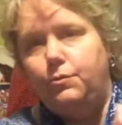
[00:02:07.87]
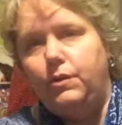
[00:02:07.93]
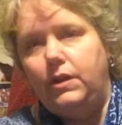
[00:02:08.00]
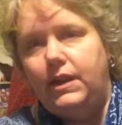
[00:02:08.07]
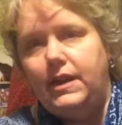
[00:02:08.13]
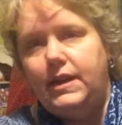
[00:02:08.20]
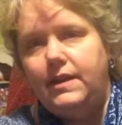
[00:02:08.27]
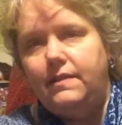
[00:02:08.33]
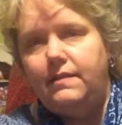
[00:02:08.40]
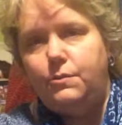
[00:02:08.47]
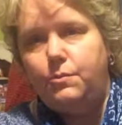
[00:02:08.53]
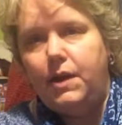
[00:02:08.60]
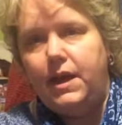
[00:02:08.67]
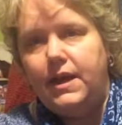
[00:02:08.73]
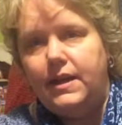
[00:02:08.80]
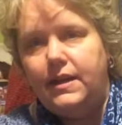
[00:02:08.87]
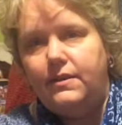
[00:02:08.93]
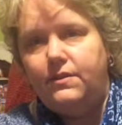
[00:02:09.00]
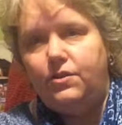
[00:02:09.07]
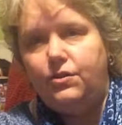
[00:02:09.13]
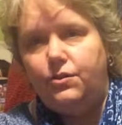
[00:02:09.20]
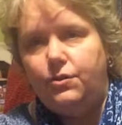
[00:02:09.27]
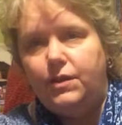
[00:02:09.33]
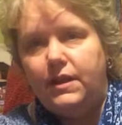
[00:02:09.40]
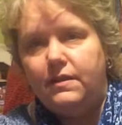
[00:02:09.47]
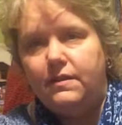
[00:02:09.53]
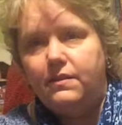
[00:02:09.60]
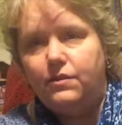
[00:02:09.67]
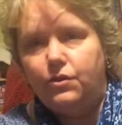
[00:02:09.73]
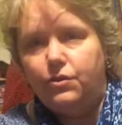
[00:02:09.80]
a really easy way to get
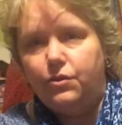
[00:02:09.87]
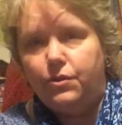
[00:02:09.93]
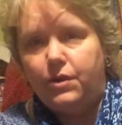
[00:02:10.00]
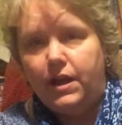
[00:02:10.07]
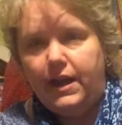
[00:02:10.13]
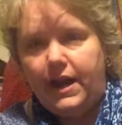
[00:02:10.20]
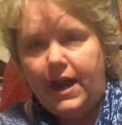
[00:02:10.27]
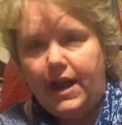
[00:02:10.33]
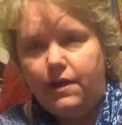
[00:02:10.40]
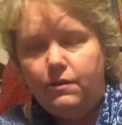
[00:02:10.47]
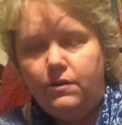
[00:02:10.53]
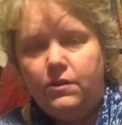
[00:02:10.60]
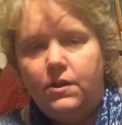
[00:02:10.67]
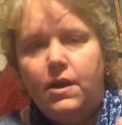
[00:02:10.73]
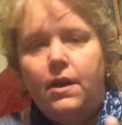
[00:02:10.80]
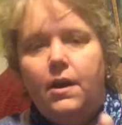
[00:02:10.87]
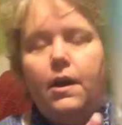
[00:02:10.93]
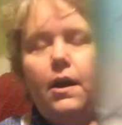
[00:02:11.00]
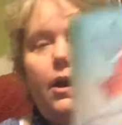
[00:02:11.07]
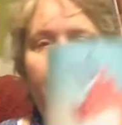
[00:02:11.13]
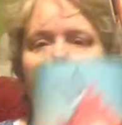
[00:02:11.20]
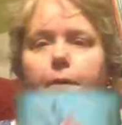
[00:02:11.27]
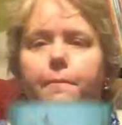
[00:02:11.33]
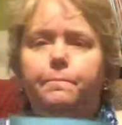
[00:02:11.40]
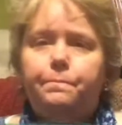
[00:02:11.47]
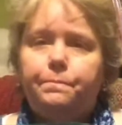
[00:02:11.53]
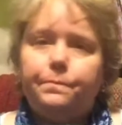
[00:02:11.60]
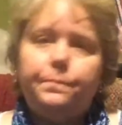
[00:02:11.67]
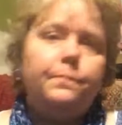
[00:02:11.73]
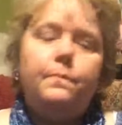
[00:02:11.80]
the circle cut out. And
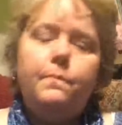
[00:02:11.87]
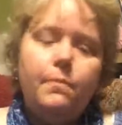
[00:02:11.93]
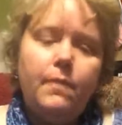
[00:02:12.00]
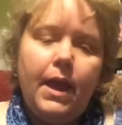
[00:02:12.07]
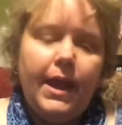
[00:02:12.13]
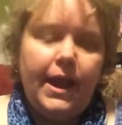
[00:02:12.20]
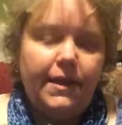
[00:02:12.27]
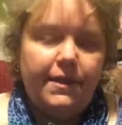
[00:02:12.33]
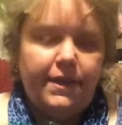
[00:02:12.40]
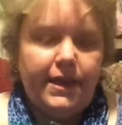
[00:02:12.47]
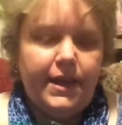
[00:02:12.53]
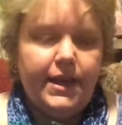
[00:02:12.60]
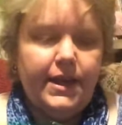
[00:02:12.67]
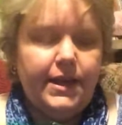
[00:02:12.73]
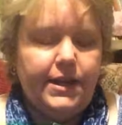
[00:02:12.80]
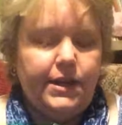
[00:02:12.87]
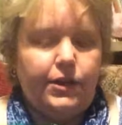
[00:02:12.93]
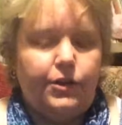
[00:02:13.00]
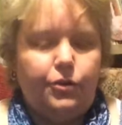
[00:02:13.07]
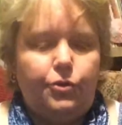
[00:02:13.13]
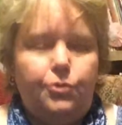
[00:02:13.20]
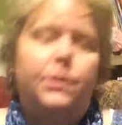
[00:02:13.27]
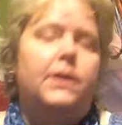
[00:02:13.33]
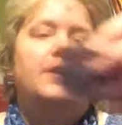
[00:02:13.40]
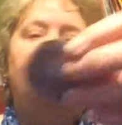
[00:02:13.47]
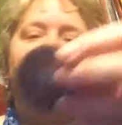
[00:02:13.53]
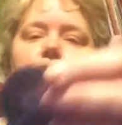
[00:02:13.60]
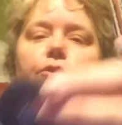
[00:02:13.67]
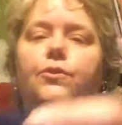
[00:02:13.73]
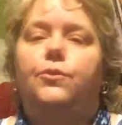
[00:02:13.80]
then you're going
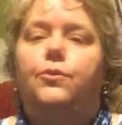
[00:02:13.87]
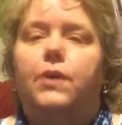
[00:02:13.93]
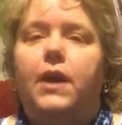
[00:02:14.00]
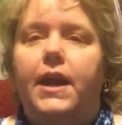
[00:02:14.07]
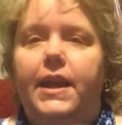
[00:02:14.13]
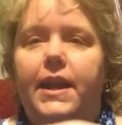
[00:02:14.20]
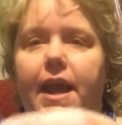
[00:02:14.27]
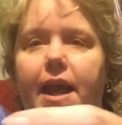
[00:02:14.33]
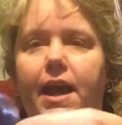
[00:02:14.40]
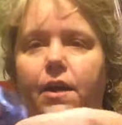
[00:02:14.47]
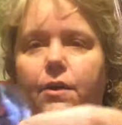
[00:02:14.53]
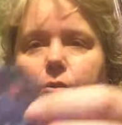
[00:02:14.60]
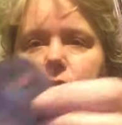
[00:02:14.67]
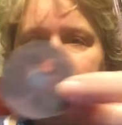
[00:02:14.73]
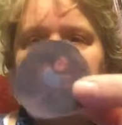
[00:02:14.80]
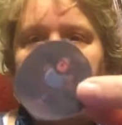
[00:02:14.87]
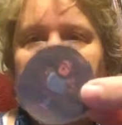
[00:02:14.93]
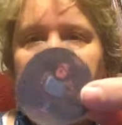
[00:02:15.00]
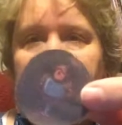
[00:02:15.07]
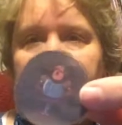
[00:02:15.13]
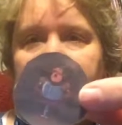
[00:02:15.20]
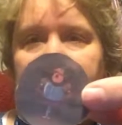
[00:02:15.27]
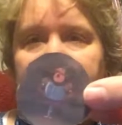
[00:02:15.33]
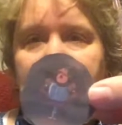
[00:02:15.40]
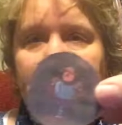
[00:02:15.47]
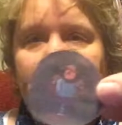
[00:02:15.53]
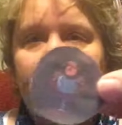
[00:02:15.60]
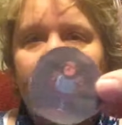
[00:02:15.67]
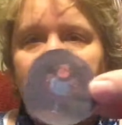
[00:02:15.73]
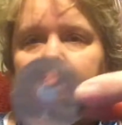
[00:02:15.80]
to cut out
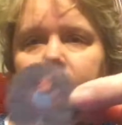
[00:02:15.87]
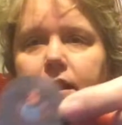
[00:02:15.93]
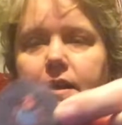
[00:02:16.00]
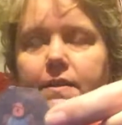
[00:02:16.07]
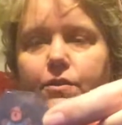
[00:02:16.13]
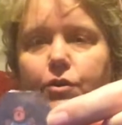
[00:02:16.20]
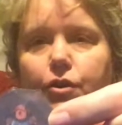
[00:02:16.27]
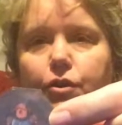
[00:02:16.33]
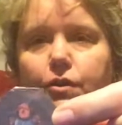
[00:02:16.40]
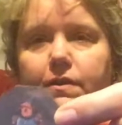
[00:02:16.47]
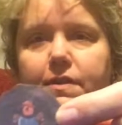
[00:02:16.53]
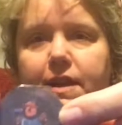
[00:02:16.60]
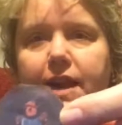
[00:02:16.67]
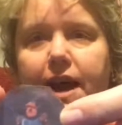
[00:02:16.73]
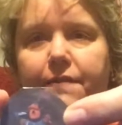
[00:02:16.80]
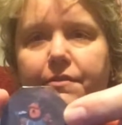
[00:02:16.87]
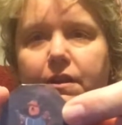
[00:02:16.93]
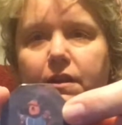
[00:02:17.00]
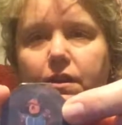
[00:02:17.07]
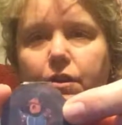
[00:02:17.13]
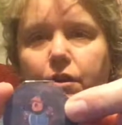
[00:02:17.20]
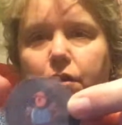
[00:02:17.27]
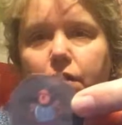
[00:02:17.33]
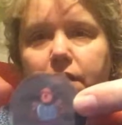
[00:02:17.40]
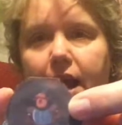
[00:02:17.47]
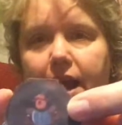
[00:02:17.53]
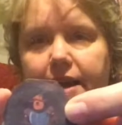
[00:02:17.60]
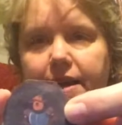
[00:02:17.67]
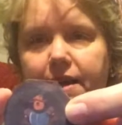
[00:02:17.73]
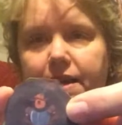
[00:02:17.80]
the circles that have the little
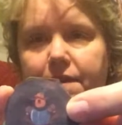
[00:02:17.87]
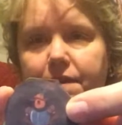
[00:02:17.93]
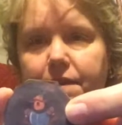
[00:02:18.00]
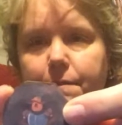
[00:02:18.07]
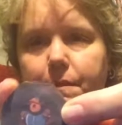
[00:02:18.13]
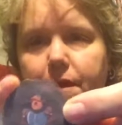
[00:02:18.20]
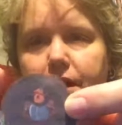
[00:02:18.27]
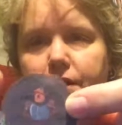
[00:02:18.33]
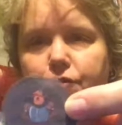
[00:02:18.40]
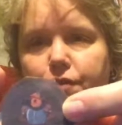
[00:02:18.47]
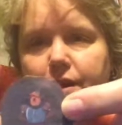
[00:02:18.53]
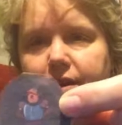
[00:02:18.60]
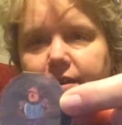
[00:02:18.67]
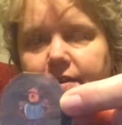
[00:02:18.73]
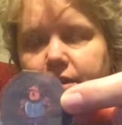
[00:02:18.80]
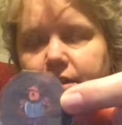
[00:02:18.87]
knight in them and trace